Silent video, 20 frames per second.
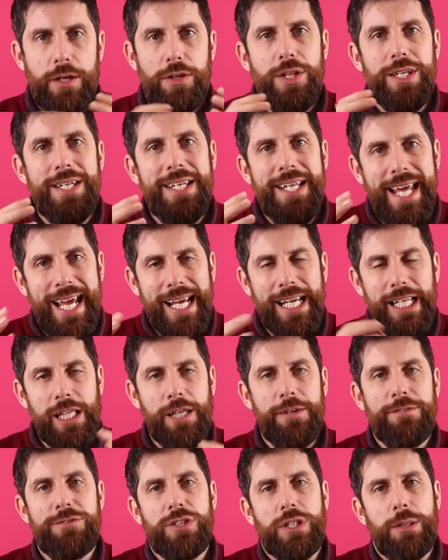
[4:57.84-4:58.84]
The
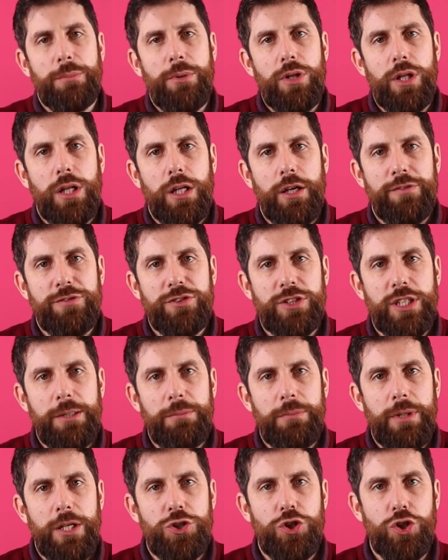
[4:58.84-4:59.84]
negatives about the lift
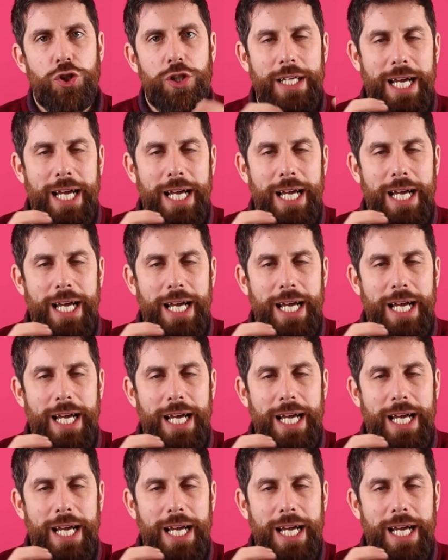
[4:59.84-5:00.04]
scheme is you